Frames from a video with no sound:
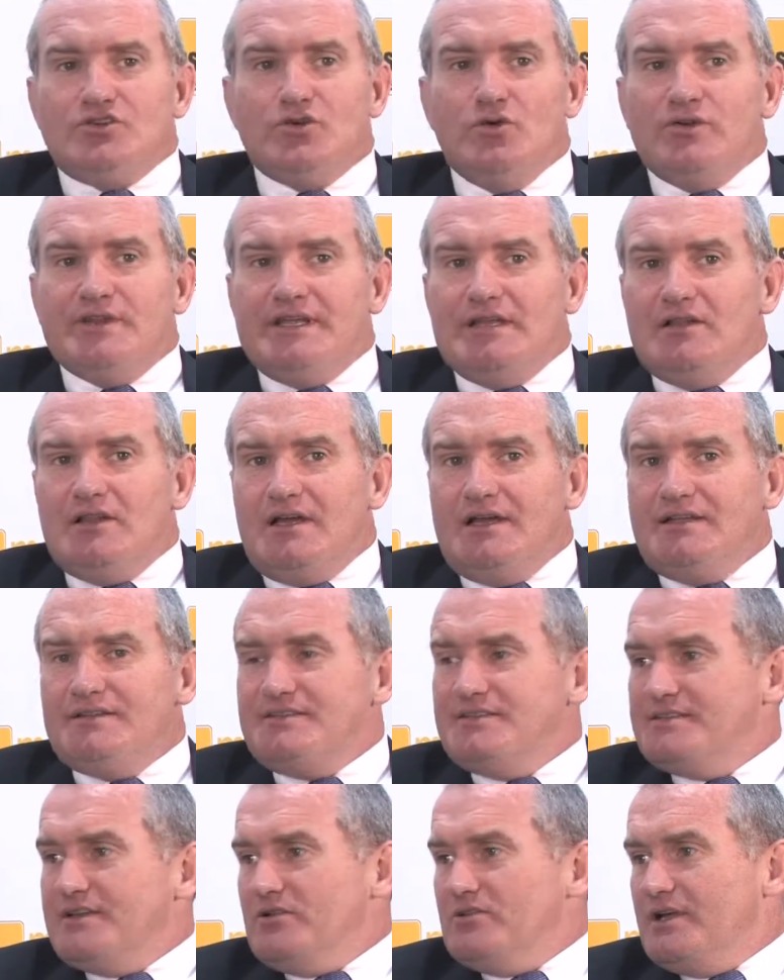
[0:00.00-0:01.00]
Sure. The
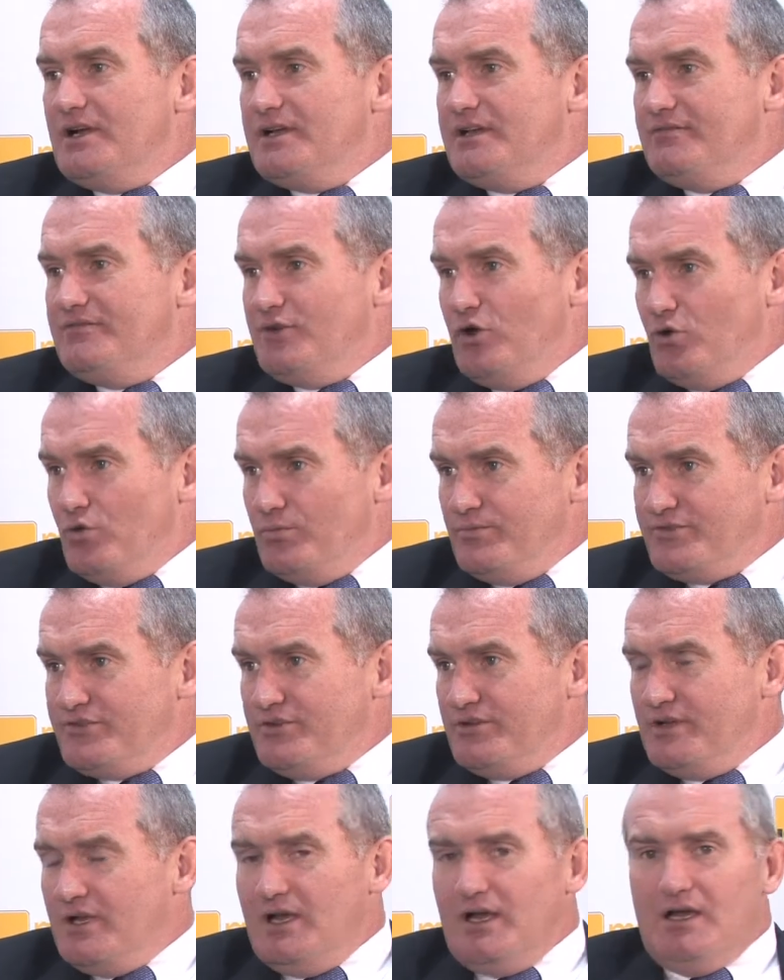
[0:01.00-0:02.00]
Alliance is our line of domes.